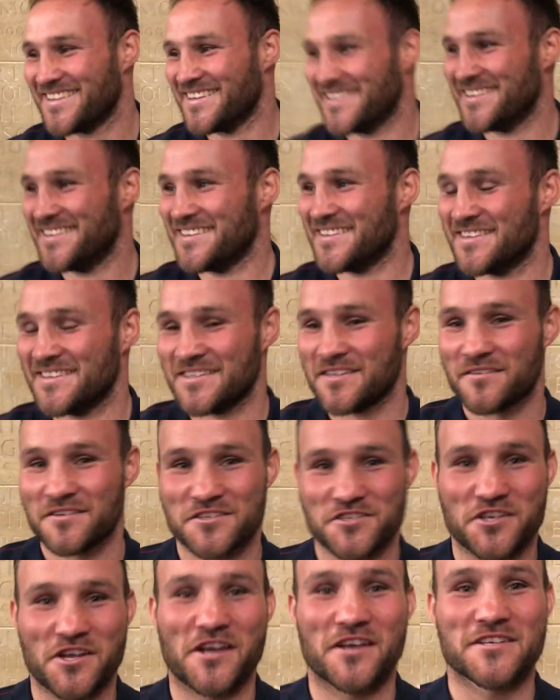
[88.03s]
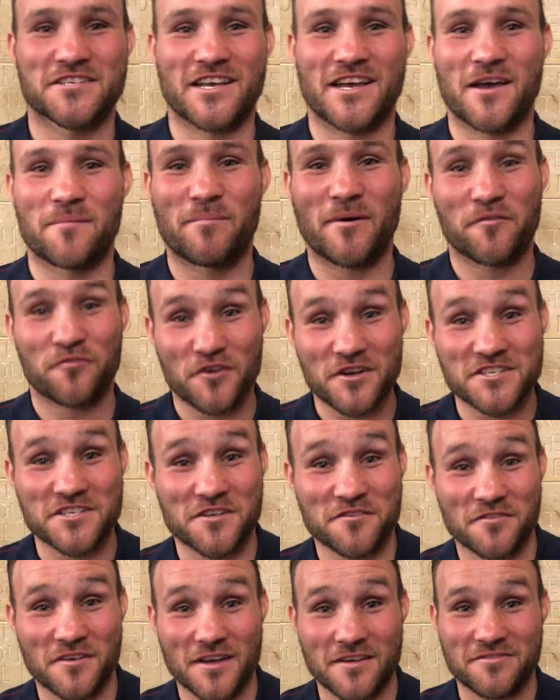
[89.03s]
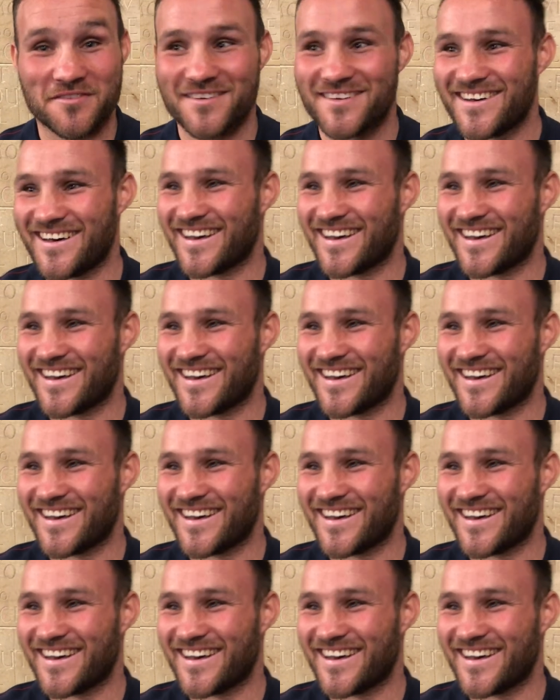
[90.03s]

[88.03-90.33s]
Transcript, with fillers: Uh, no, Cheers, we uh, three six five.